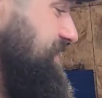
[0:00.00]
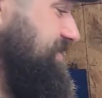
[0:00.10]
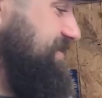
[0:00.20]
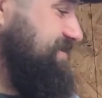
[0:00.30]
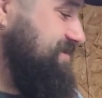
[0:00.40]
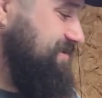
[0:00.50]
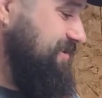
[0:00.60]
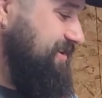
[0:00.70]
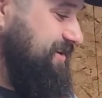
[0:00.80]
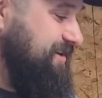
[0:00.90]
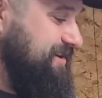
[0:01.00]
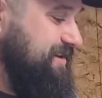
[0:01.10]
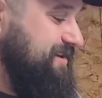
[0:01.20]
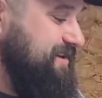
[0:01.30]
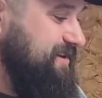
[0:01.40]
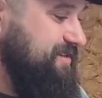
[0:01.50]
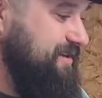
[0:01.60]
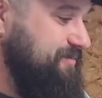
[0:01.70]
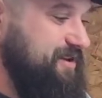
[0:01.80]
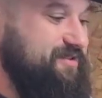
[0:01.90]
in this saw
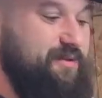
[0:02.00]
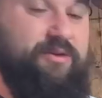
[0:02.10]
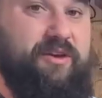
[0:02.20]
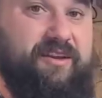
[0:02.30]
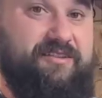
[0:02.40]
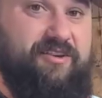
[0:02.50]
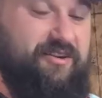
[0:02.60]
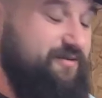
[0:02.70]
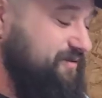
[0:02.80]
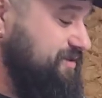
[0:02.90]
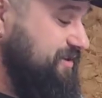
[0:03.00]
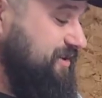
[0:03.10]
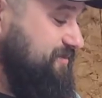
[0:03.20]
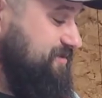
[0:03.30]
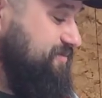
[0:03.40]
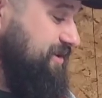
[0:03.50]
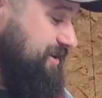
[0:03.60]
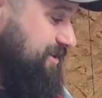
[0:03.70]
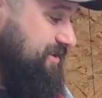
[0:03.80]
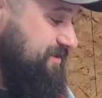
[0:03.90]
that makes me think it's good for the garbage
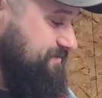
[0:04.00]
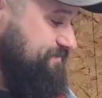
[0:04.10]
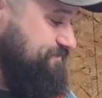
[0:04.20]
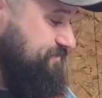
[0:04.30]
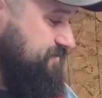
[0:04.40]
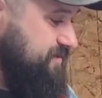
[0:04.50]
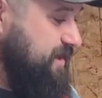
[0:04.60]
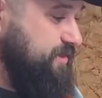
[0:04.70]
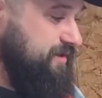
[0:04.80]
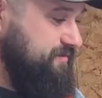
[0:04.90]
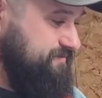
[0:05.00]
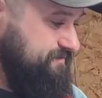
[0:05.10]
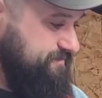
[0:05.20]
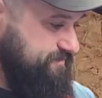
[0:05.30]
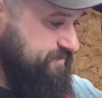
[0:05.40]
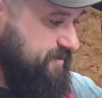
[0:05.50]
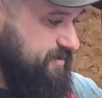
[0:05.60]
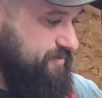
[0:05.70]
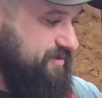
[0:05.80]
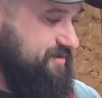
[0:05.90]
pile. Nothing.
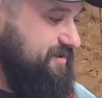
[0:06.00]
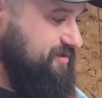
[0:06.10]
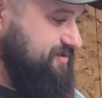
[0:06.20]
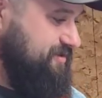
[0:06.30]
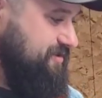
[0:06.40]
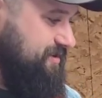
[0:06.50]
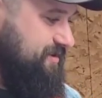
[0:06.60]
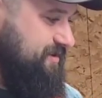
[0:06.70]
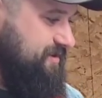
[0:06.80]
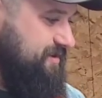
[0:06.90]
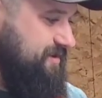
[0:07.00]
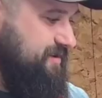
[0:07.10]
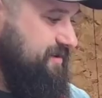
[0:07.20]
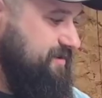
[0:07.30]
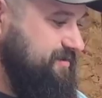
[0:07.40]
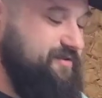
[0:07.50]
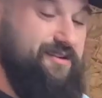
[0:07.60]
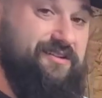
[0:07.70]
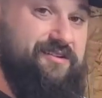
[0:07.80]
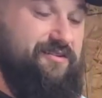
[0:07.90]
The piston looks good. The
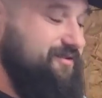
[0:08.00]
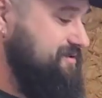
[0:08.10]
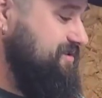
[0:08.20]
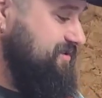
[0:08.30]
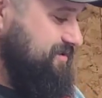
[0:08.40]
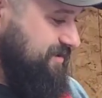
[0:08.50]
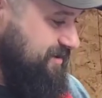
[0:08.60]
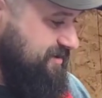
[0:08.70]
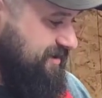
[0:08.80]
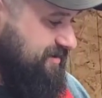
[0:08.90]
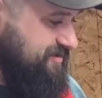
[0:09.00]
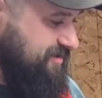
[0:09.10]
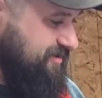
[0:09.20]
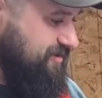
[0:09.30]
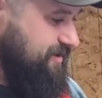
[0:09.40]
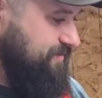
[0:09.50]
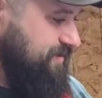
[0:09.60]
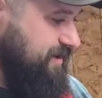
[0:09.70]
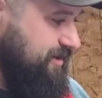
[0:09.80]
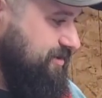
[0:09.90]
cylinder looks good. The intake's not ripped.
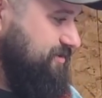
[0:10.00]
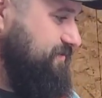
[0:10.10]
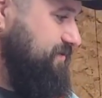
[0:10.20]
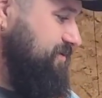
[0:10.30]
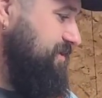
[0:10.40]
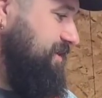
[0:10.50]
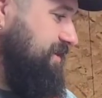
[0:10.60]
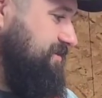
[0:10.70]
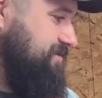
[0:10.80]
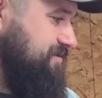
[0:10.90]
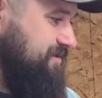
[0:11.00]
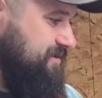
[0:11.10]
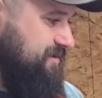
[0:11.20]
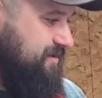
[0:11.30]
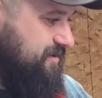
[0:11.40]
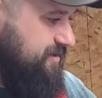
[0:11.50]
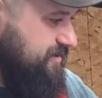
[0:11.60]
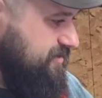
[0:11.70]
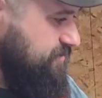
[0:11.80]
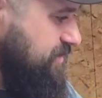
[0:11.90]
I got good fuel lines.
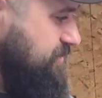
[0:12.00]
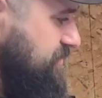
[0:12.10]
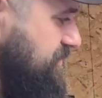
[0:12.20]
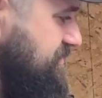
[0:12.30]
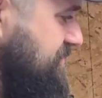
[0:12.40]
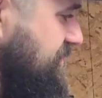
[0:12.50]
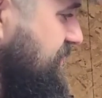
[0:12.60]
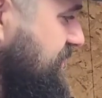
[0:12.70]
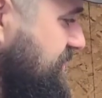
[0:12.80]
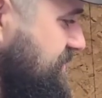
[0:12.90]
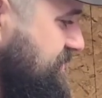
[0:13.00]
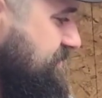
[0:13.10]
Spark plug is clean.